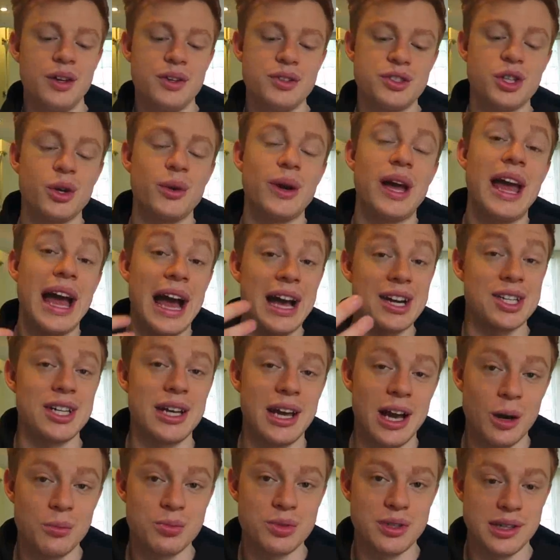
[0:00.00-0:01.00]
So it actually
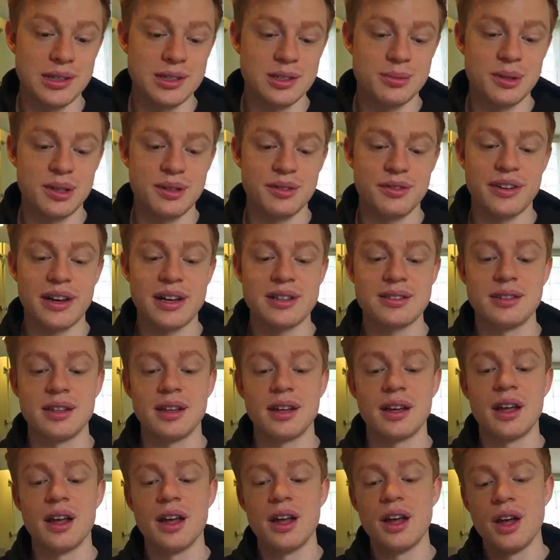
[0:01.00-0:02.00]
helps the intermittent
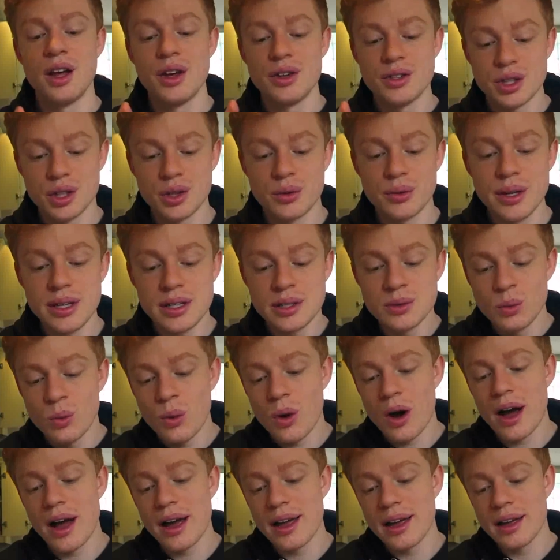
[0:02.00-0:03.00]
fasting. So the reason
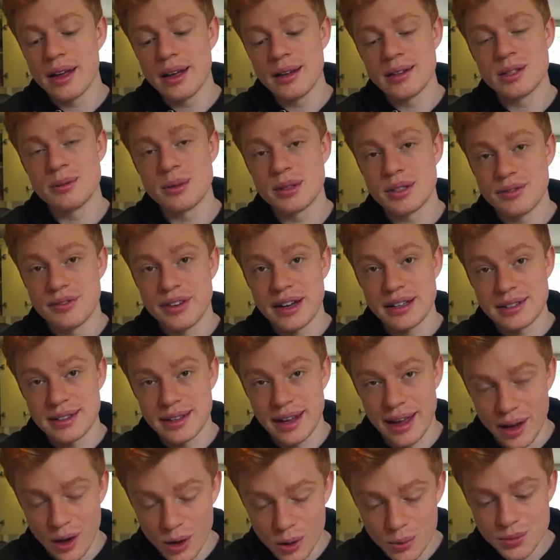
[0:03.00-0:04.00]
why intermittent
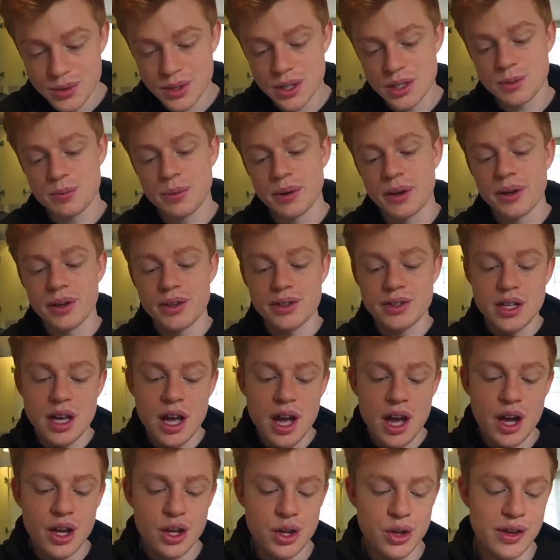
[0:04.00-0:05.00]
fasting helps is because
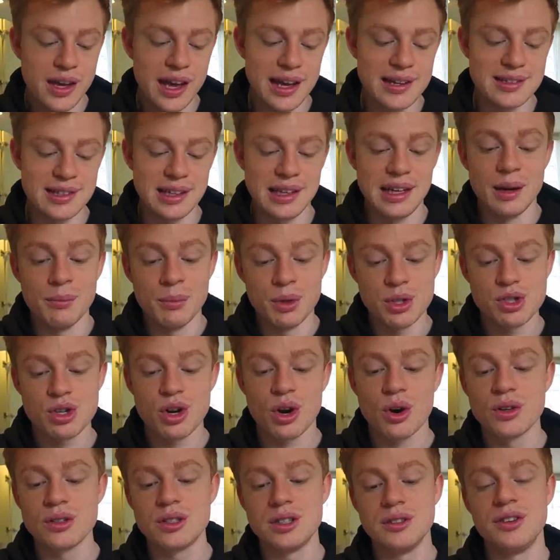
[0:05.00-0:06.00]
you get to eat a
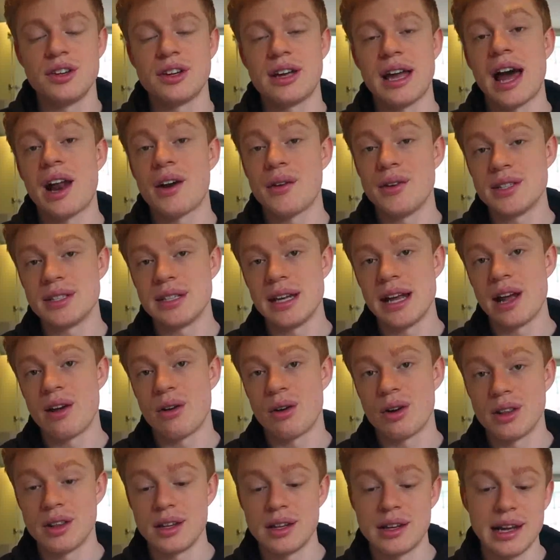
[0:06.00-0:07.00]
majority of your calories
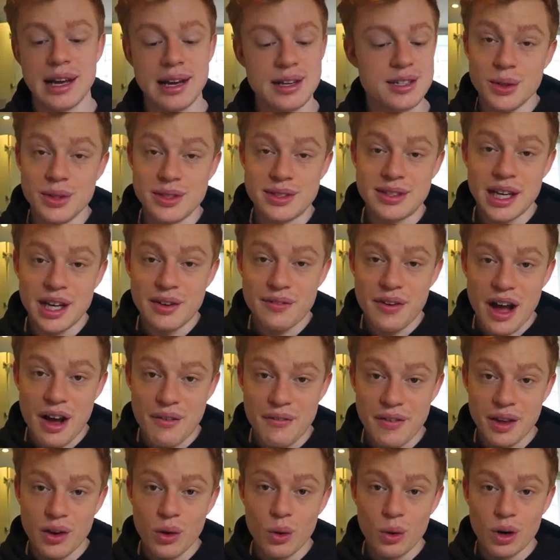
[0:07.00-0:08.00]
later on in the day. So instead of
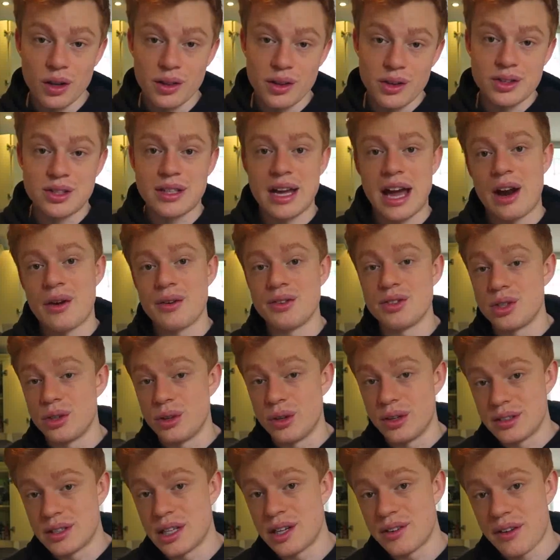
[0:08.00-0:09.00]
having all of those calories,
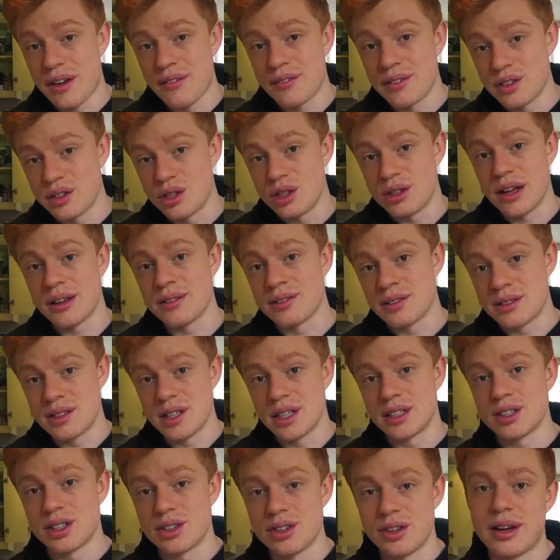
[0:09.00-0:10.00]
so instead of having
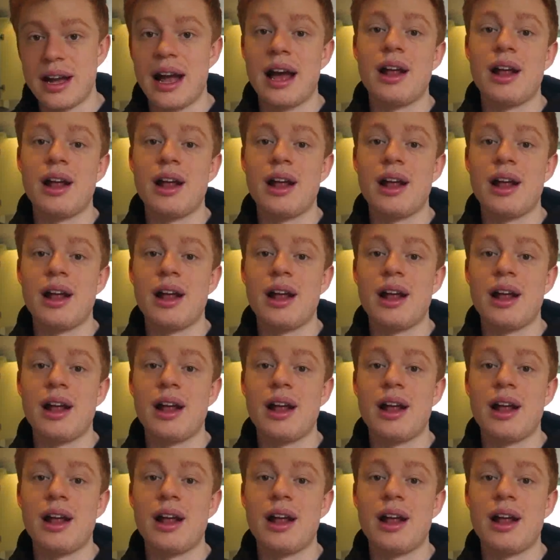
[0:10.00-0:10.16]
2,600